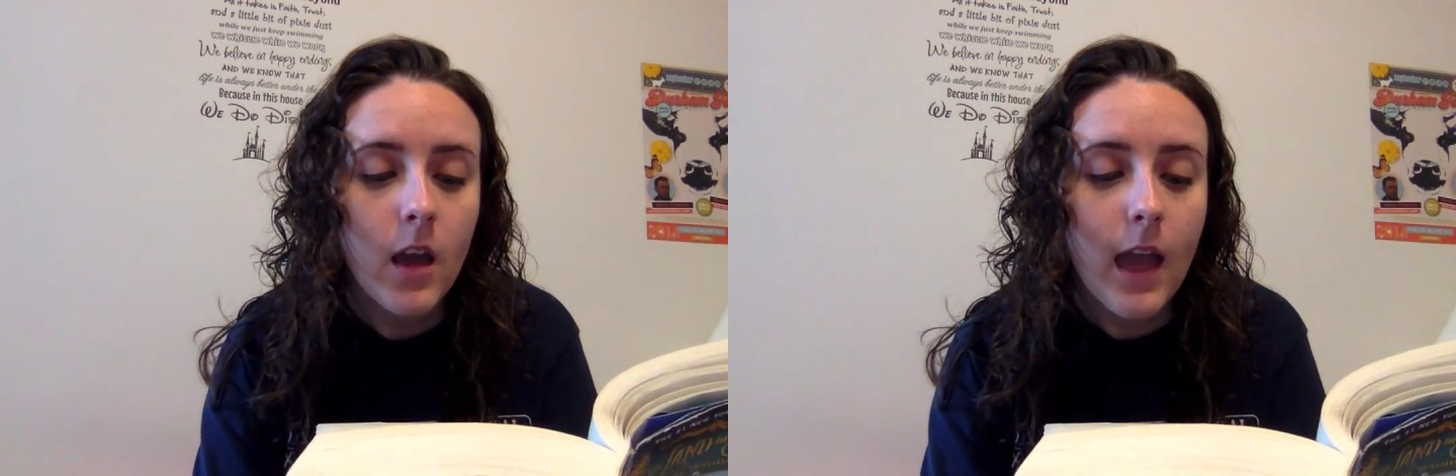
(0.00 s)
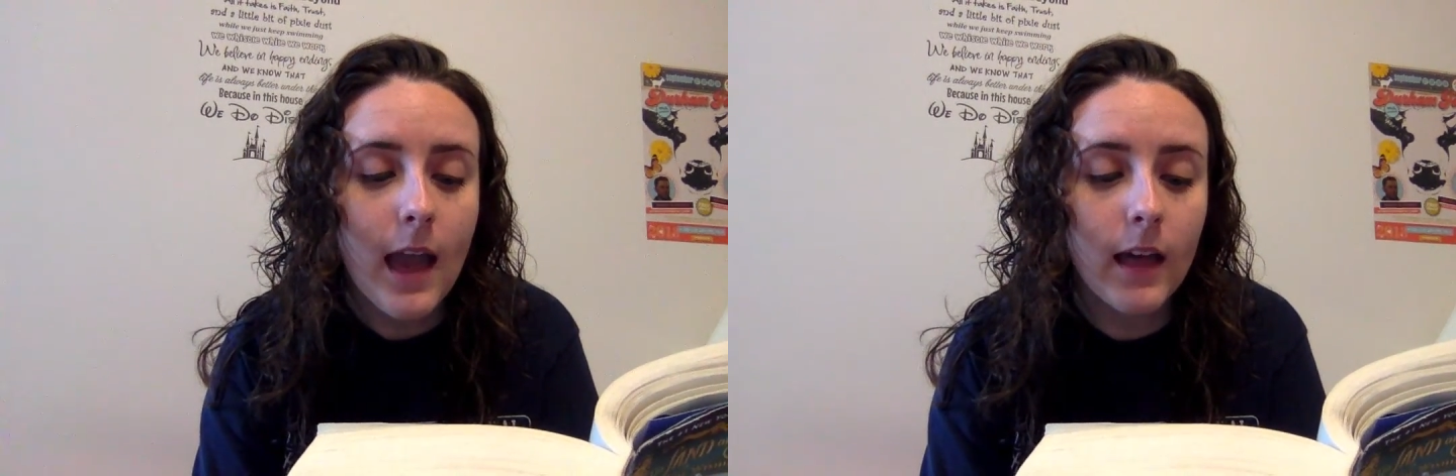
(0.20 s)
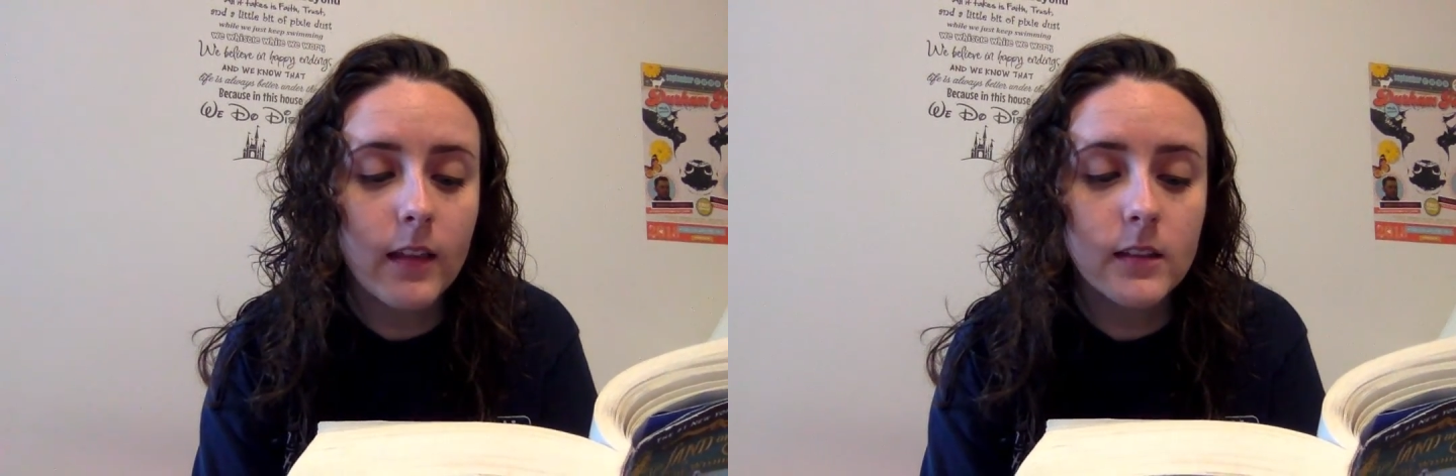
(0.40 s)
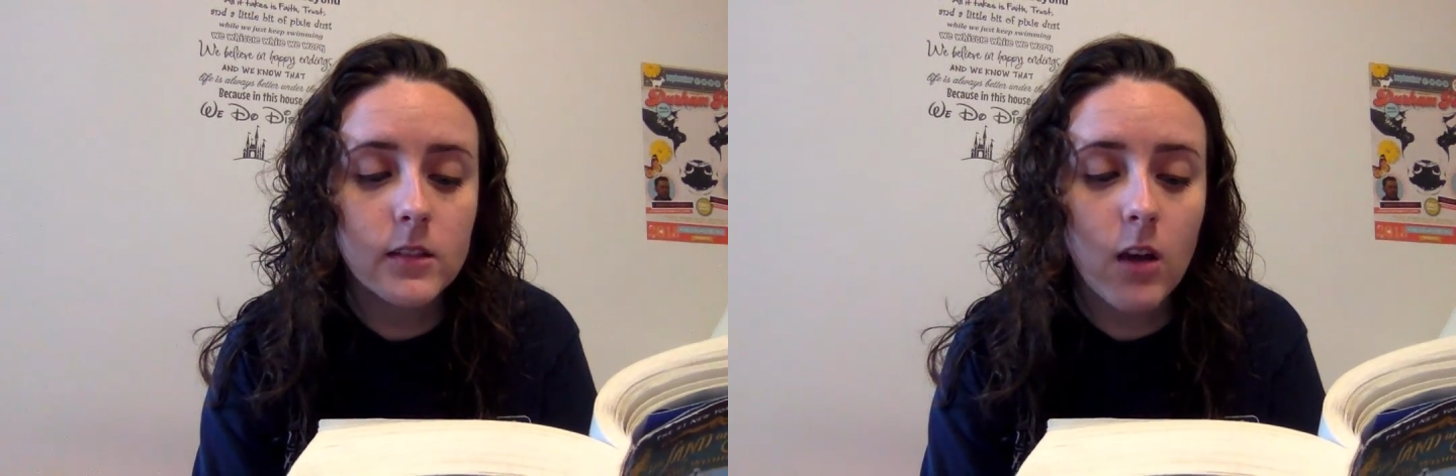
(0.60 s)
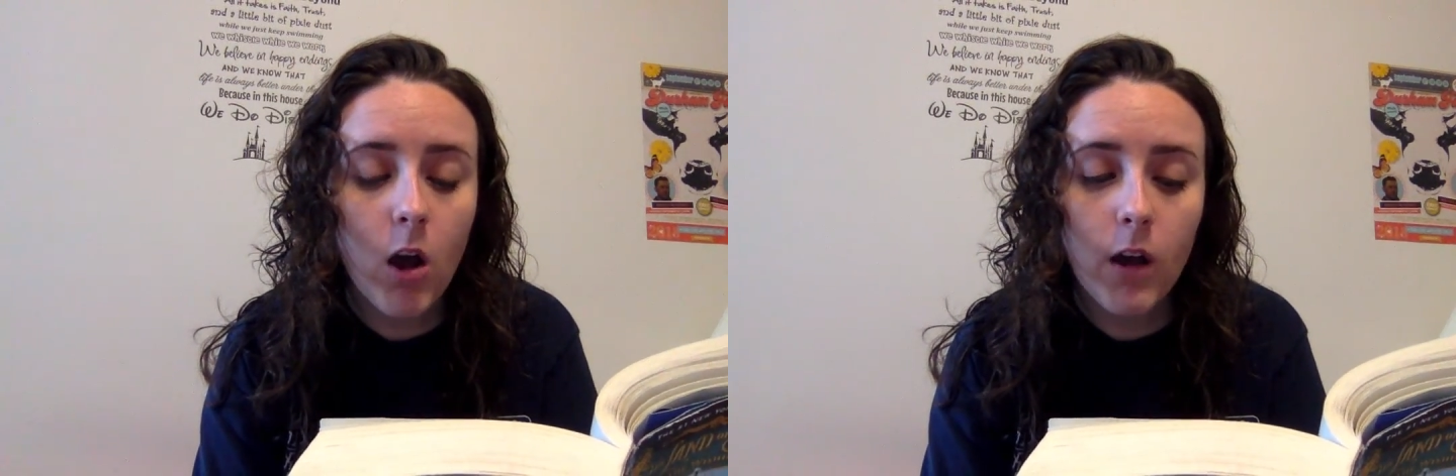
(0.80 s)
Alex
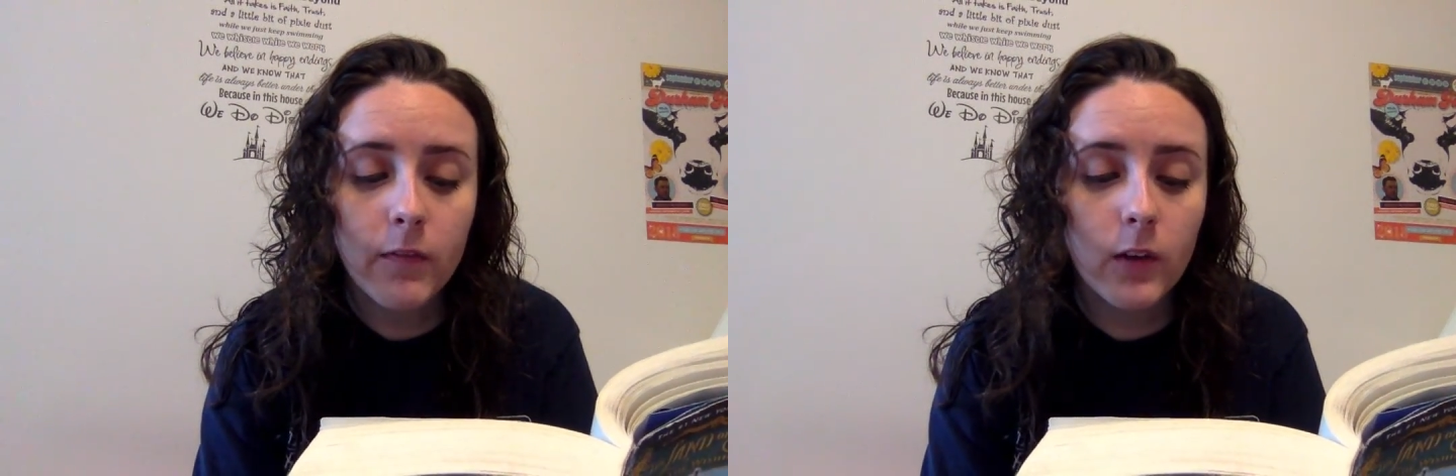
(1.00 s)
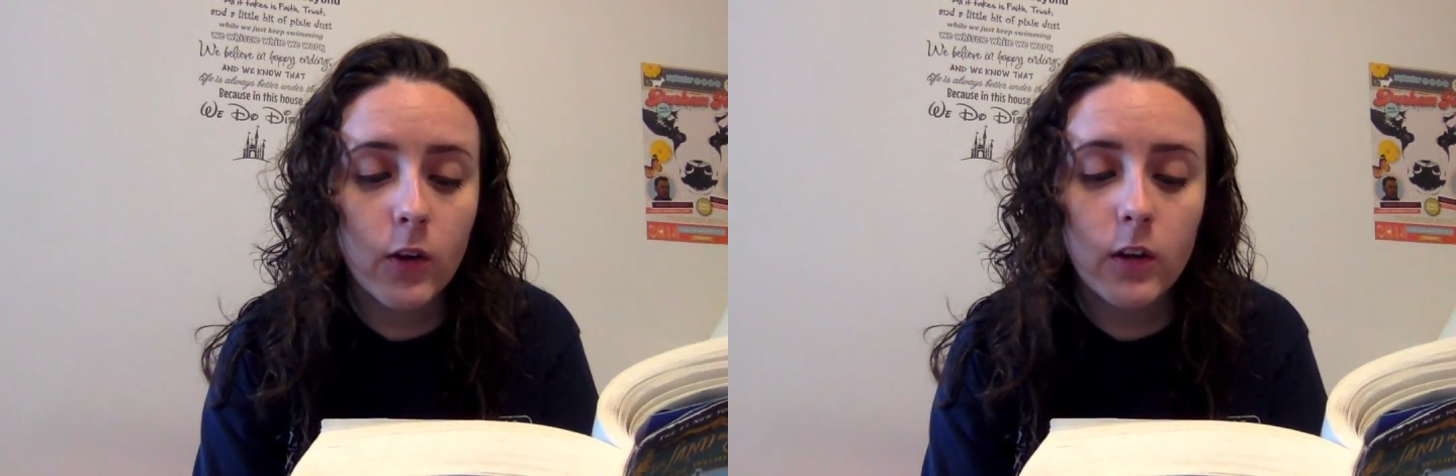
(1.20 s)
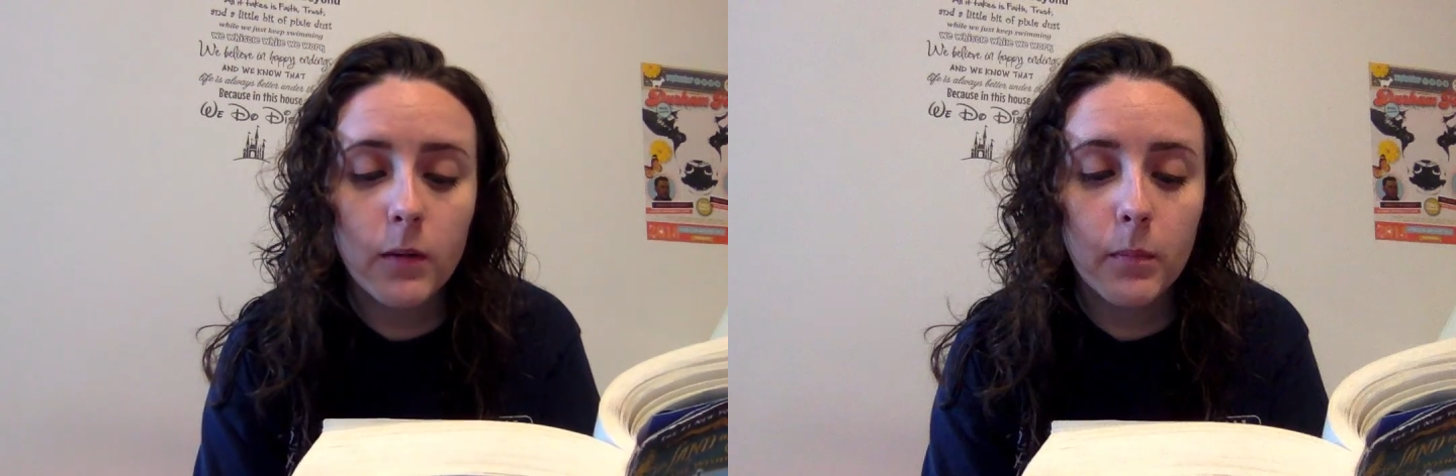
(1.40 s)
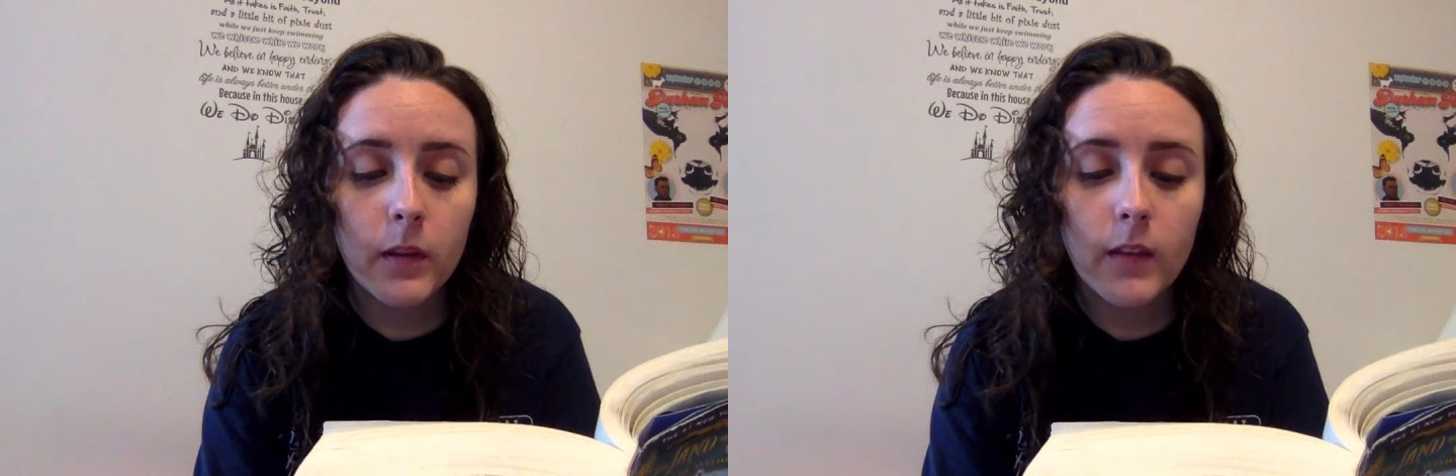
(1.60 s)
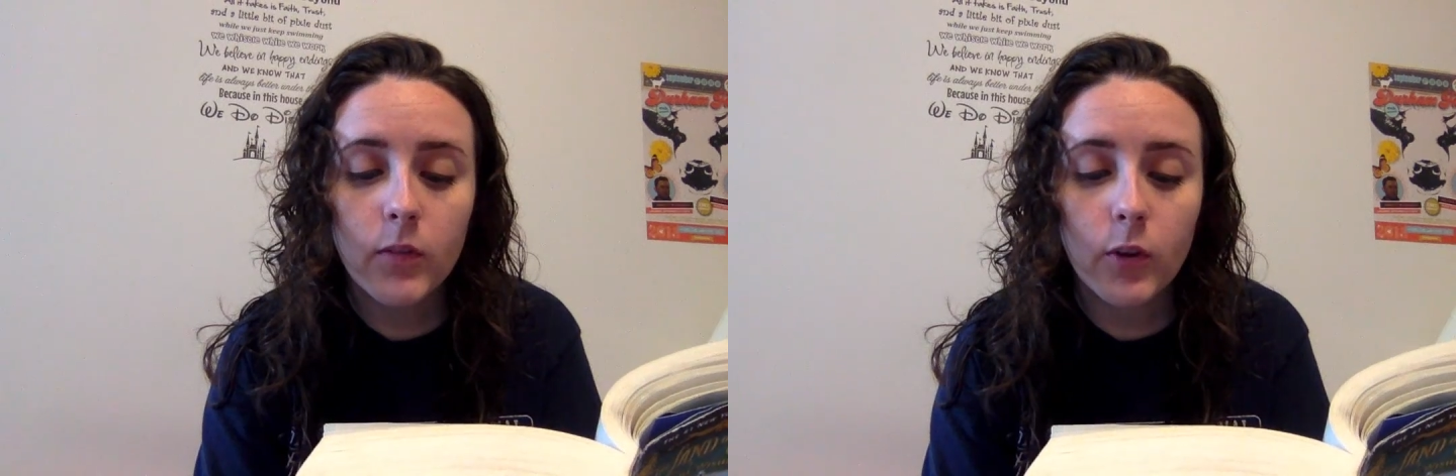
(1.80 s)
often couldn't believe the